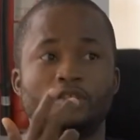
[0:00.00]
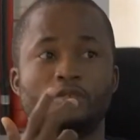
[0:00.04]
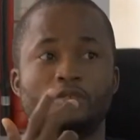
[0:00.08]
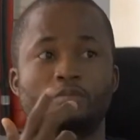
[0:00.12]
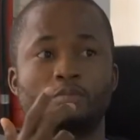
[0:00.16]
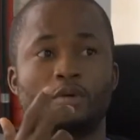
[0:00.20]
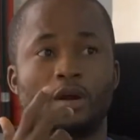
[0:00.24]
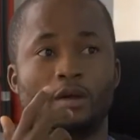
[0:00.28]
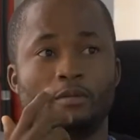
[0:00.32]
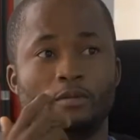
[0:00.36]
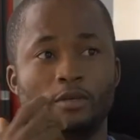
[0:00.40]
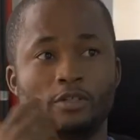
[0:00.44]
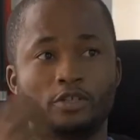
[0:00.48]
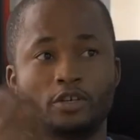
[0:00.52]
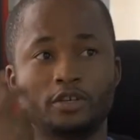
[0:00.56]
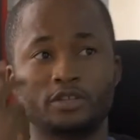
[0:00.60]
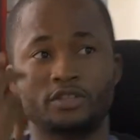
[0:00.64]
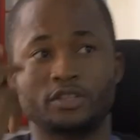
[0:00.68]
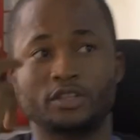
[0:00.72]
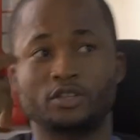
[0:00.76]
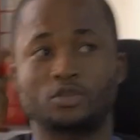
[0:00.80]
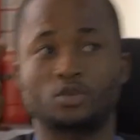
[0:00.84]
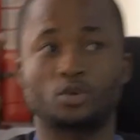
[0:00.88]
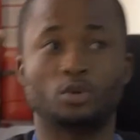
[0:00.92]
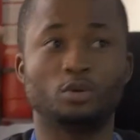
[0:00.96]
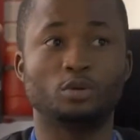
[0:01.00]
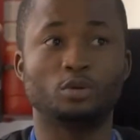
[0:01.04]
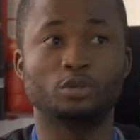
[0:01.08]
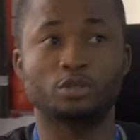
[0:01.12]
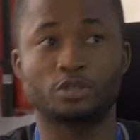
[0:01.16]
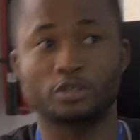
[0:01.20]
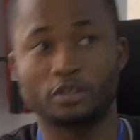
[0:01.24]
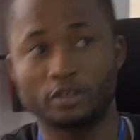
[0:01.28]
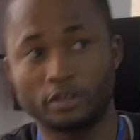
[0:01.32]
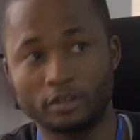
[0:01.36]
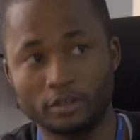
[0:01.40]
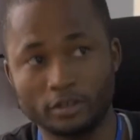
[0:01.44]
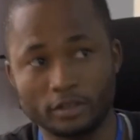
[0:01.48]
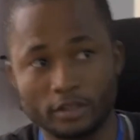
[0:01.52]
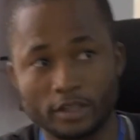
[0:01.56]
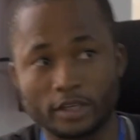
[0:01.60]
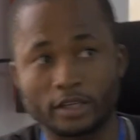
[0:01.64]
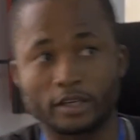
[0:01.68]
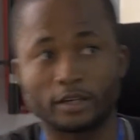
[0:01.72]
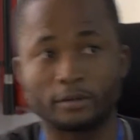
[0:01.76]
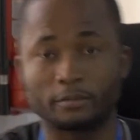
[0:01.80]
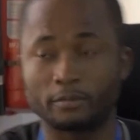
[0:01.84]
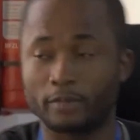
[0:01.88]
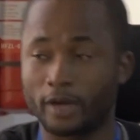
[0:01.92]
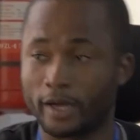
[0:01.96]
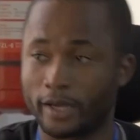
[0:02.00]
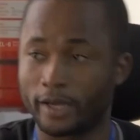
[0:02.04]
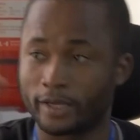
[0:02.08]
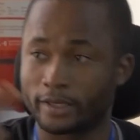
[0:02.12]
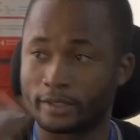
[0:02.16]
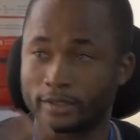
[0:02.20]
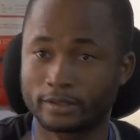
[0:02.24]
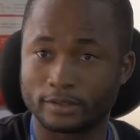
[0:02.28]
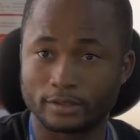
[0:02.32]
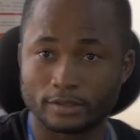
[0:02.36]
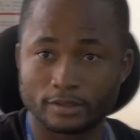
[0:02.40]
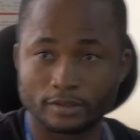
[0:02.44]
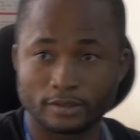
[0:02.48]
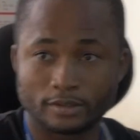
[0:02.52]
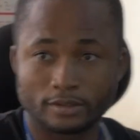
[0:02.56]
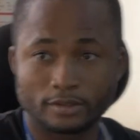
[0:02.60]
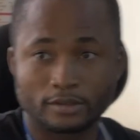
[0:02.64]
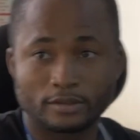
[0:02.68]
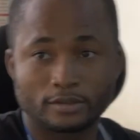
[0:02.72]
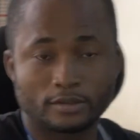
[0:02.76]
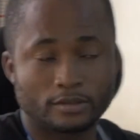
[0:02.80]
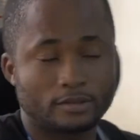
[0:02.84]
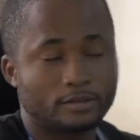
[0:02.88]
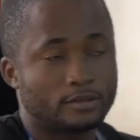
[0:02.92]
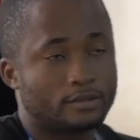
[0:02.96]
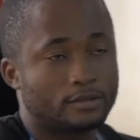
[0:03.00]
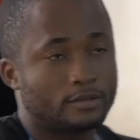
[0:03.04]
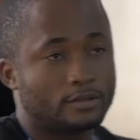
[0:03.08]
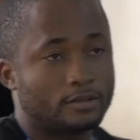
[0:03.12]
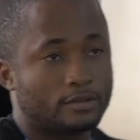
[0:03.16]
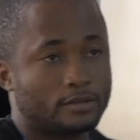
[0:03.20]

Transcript: in tech summit it's it is because from day one we